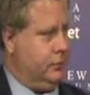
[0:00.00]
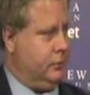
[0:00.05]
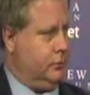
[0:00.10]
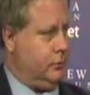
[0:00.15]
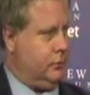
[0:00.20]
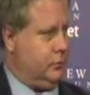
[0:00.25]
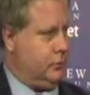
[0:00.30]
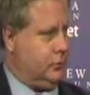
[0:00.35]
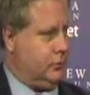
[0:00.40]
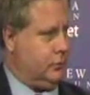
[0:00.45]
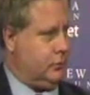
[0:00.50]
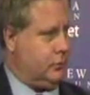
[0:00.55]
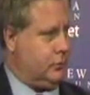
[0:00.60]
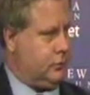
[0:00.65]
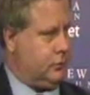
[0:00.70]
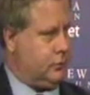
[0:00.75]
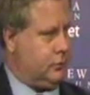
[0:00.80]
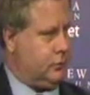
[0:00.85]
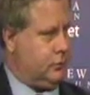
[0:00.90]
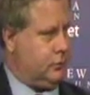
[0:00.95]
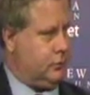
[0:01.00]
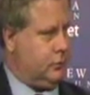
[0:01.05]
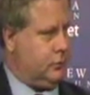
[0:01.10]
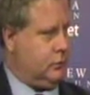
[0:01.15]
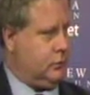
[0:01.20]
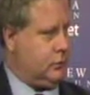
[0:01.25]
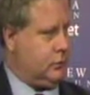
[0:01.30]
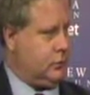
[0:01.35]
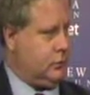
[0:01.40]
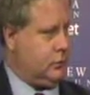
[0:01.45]

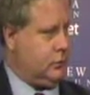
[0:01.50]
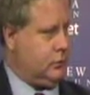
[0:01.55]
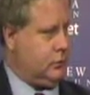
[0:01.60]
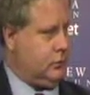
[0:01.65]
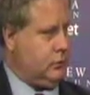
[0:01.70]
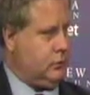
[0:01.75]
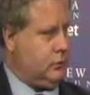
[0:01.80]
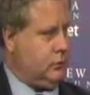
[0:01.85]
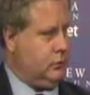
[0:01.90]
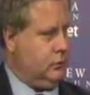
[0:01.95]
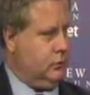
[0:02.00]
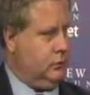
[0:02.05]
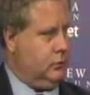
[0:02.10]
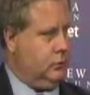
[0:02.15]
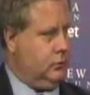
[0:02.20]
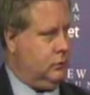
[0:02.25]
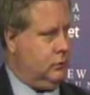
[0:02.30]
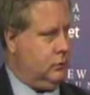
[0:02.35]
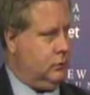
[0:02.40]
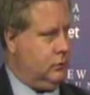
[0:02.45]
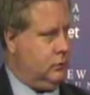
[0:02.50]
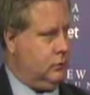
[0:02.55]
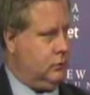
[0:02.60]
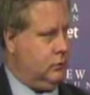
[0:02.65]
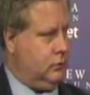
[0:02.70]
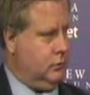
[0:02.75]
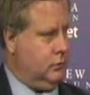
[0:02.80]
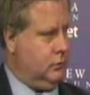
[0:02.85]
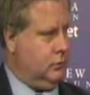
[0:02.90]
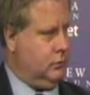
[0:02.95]

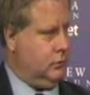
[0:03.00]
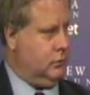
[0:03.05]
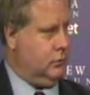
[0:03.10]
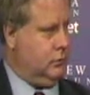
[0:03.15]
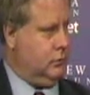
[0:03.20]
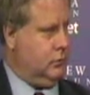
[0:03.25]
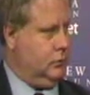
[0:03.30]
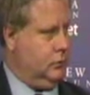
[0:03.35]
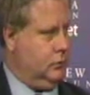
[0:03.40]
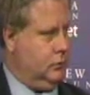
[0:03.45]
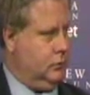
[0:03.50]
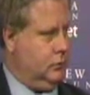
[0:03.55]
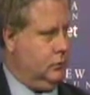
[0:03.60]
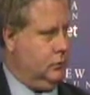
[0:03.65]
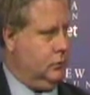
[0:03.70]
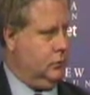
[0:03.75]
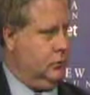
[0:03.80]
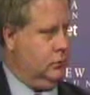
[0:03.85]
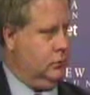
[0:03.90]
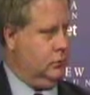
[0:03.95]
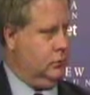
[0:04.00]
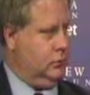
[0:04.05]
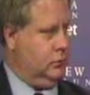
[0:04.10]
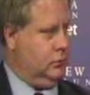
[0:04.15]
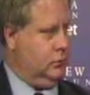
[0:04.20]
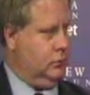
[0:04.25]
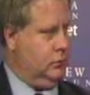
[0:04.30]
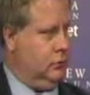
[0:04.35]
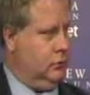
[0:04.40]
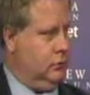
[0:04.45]

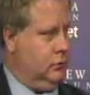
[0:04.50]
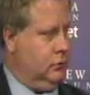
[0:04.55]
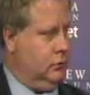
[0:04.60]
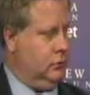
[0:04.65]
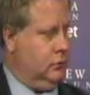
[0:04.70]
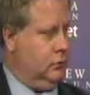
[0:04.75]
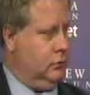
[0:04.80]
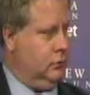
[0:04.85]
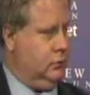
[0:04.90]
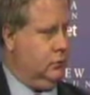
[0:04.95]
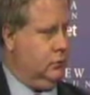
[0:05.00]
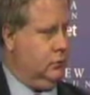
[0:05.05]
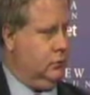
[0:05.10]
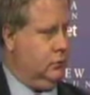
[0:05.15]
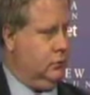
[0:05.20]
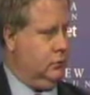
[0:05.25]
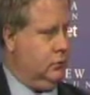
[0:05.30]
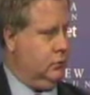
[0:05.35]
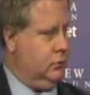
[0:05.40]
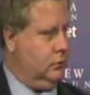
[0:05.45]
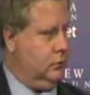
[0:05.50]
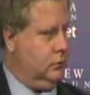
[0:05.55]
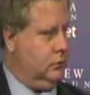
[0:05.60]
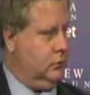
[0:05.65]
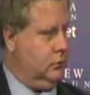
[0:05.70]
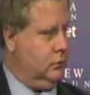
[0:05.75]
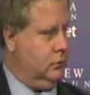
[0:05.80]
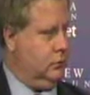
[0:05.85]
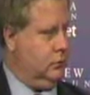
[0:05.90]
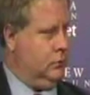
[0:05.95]

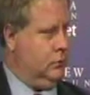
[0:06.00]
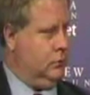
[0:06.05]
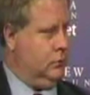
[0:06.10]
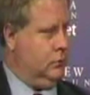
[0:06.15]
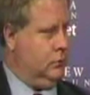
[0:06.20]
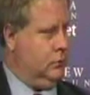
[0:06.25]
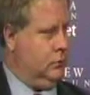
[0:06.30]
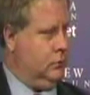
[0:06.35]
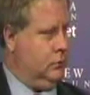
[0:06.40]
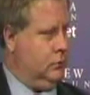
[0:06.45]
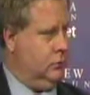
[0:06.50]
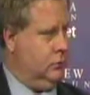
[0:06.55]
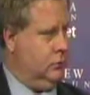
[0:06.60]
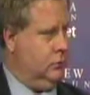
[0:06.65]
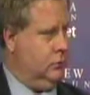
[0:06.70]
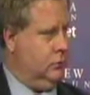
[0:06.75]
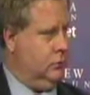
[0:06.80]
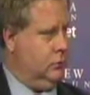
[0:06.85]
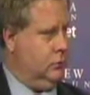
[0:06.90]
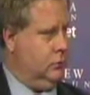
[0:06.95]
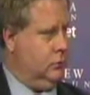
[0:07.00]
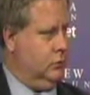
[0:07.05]
[no speech]